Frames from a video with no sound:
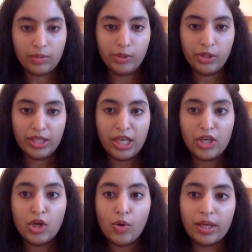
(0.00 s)
community
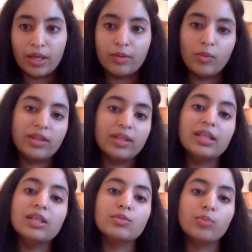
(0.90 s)
and knowing what the
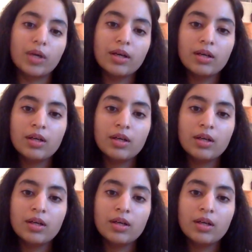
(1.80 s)
needs were.